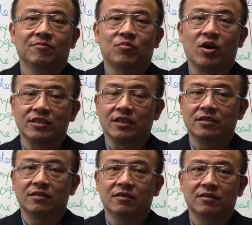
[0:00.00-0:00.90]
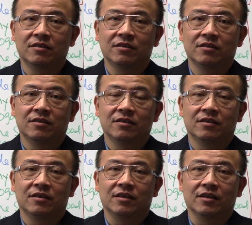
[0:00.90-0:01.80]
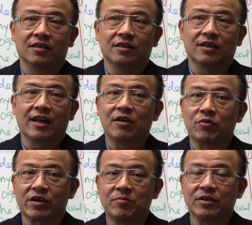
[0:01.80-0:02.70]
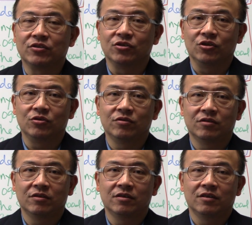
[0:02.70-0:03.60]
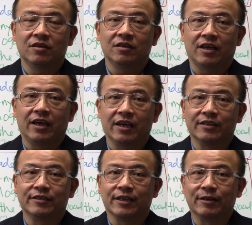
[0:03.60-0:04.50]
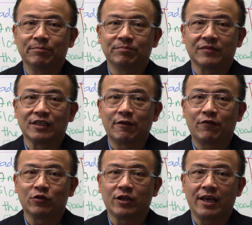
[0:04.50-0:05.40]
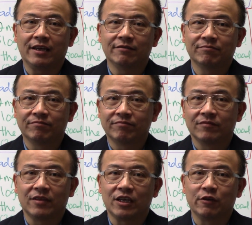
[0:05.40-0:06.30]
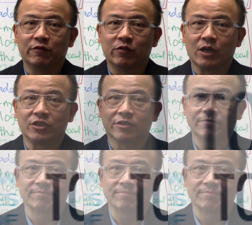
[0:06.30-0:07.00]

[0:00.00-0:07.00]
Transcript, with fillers: process that I recommend to do. And that's it for today. Thank you for watching.